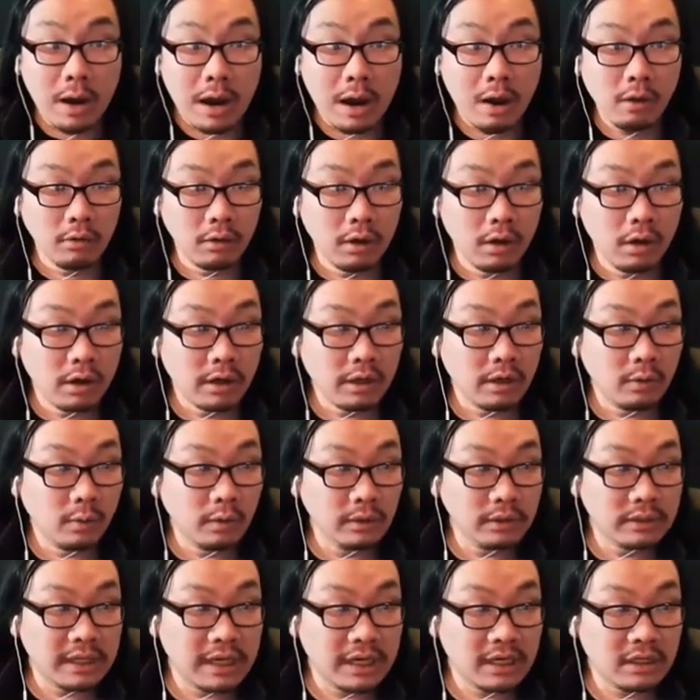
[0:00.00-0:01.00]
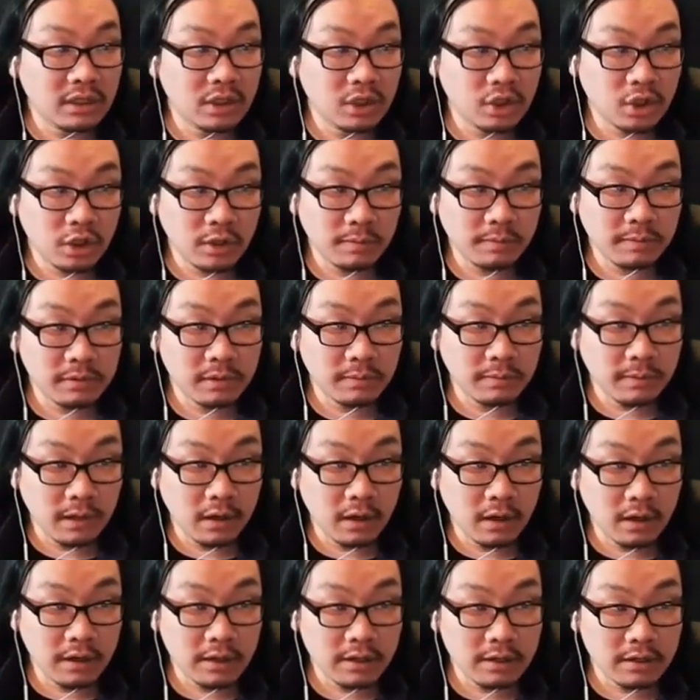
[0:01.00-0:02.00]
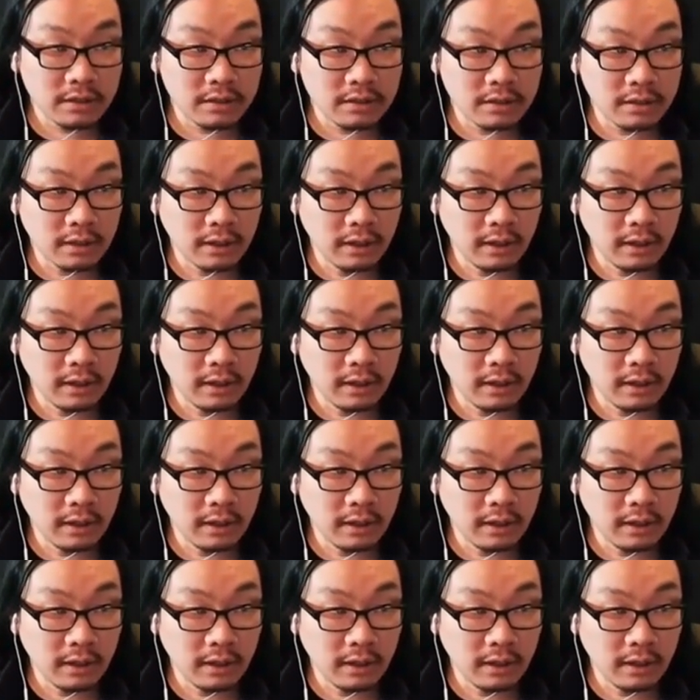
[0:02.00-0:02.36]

how long it will take to ship, to be honest.